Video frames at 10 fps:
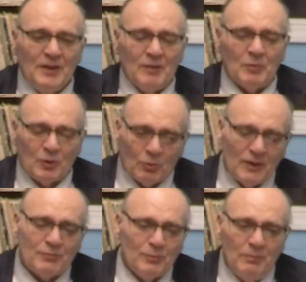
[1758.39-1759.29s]
I'm a
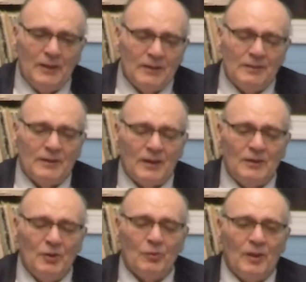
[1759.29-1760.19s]
grateful man that I
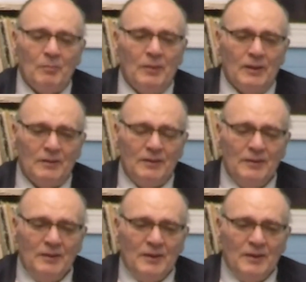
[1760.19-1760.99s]
know that man.